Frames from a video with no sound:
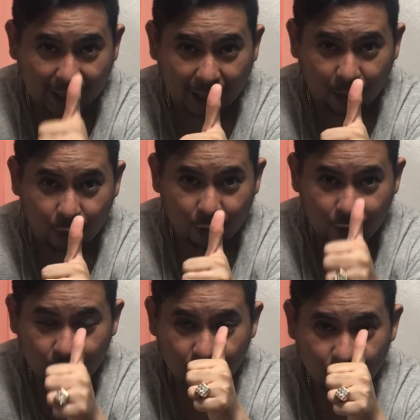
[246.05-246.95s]
how
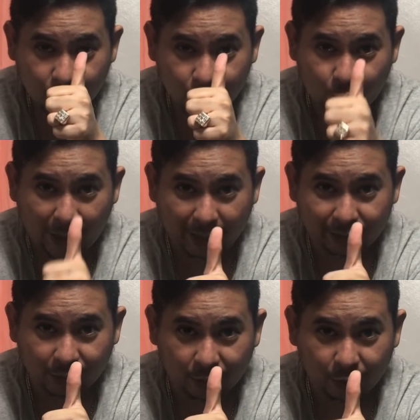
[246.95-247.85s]
to
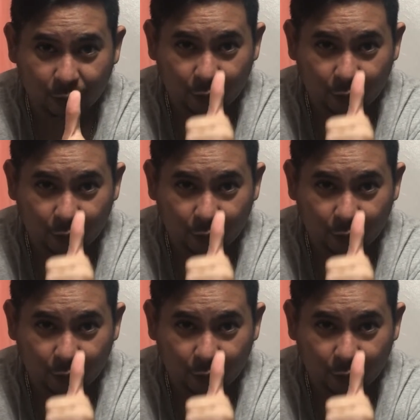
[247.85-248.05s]
handle,